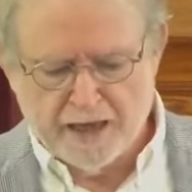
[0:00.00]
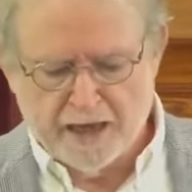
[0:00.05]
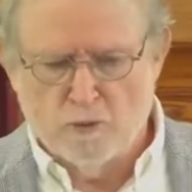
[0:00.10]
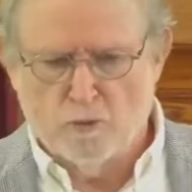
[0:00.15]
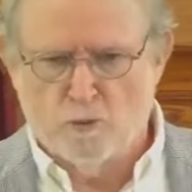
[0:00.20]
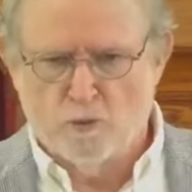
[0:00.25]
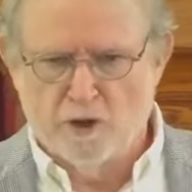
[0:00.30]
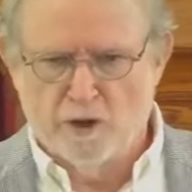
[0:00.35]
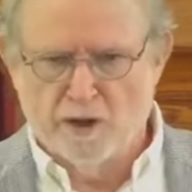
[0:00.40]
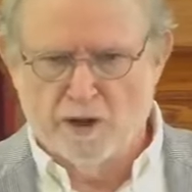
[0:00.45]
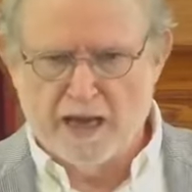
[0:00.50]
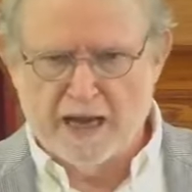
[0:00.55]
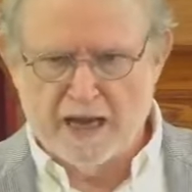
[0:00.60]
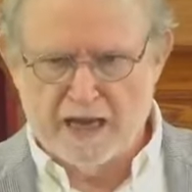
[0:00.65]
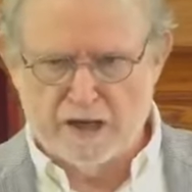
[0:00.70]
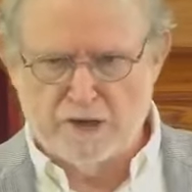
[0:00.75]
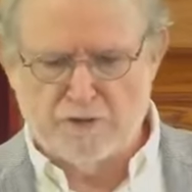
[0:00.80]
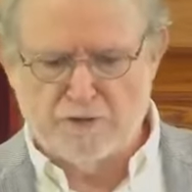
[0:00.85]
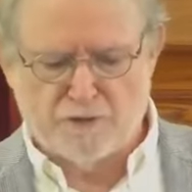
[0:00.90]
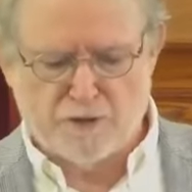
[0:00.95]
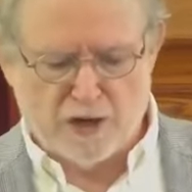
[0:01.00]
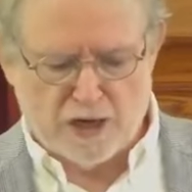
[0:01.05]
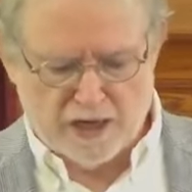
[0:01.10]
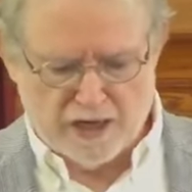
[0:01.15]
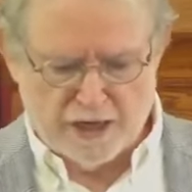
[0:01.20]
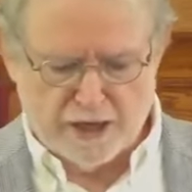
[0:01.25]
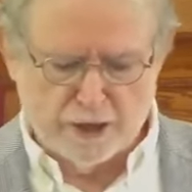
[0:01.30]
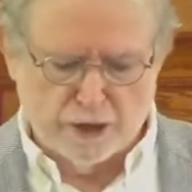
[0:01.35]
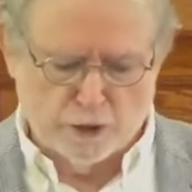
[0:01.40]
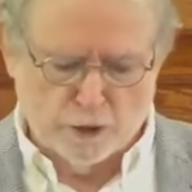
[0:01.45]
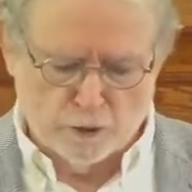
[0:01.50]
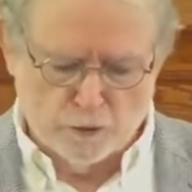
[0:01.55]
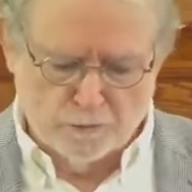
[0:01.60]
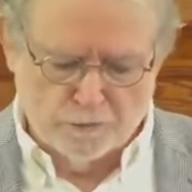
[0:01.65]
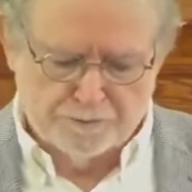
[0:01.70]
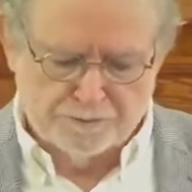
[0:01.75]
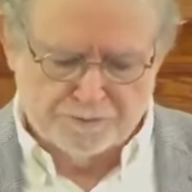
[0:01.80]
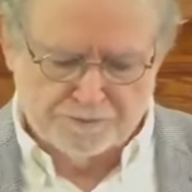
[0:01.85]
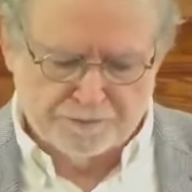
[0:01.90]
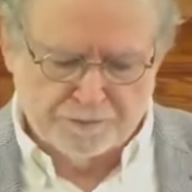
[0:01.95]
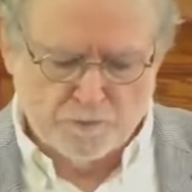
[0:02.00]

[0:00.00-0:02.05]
It will edify you